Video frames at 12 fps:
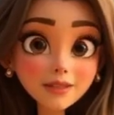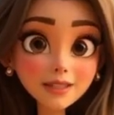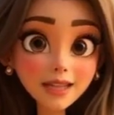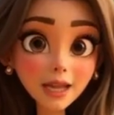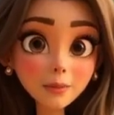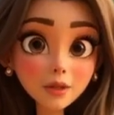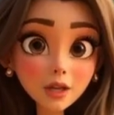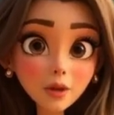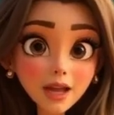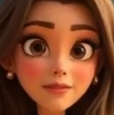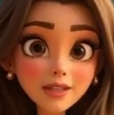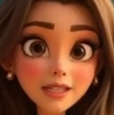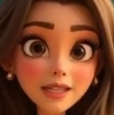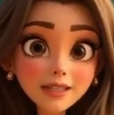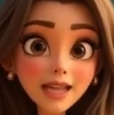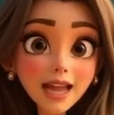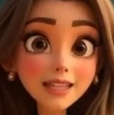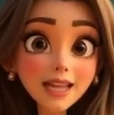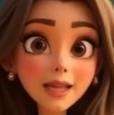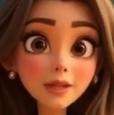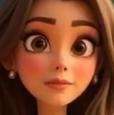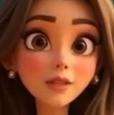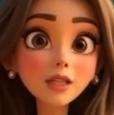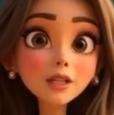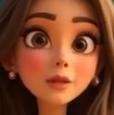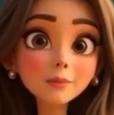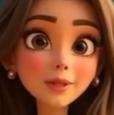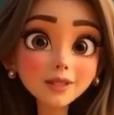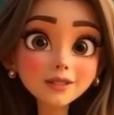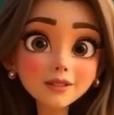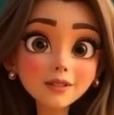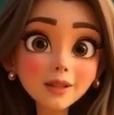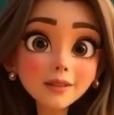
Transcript: Number 11. Dynamic verbs.